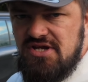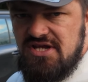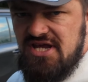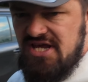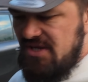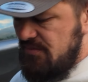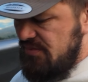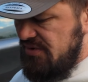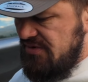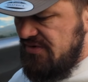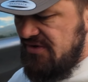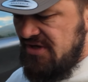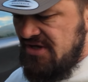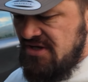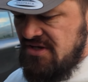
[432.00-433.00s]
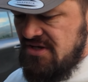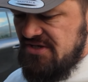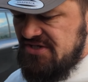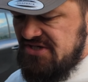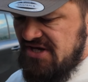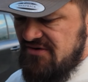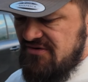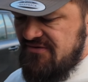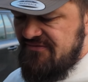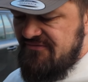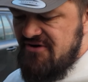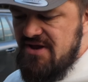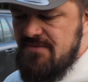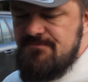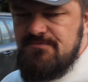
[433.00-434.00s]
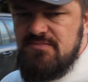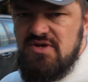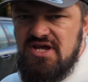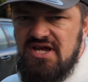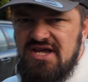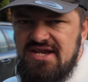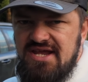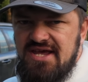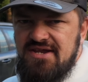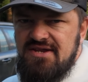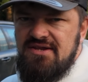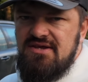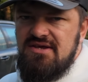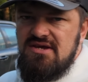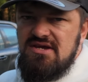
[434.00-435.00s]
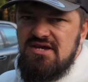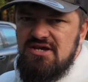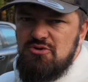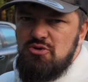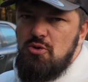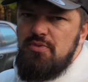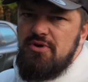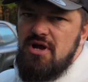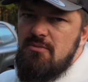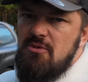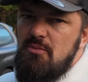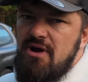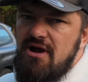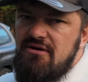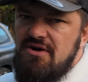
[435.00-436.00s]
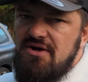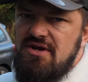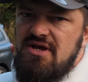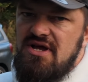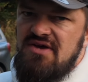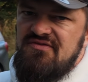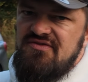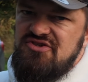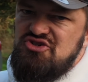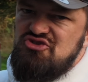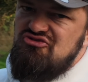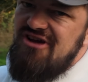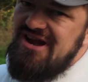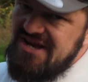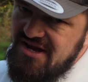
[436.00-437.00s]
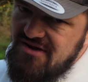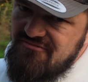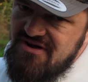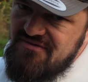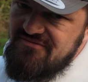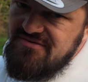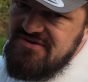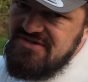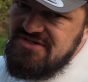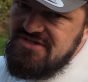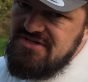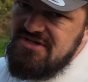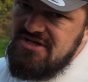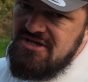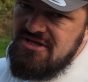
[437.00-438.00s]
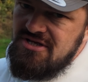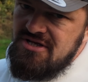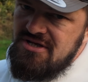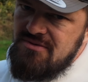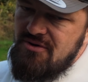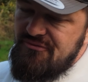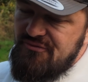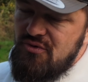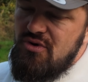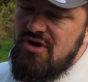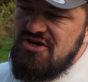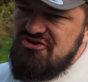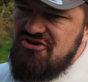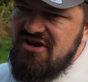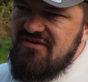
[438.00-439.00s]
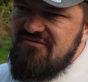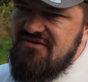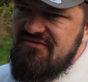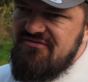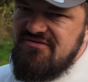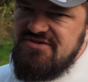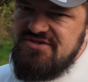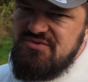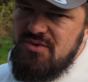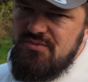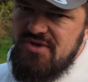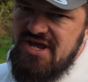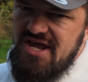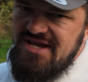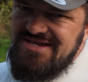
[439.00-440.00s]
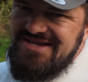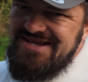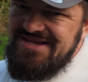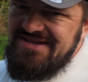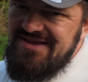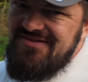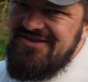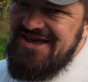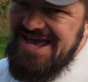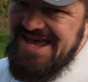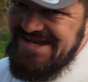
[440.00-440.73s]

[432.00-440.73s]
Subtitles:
Going to keep center of frame, and then it will become apparent of a tracking reference, for a tracking reference when we get in the